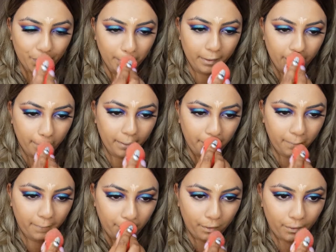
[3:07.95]
bow and
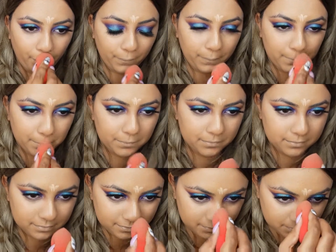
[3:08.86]
my chin just
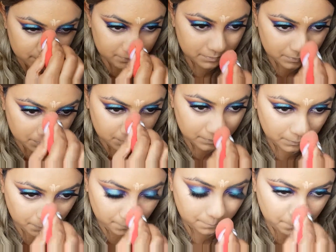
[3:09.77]
to highlight and
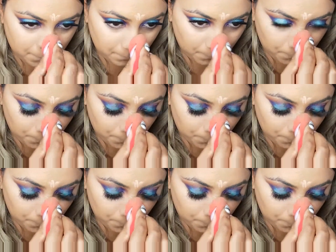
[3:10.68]
brighten it.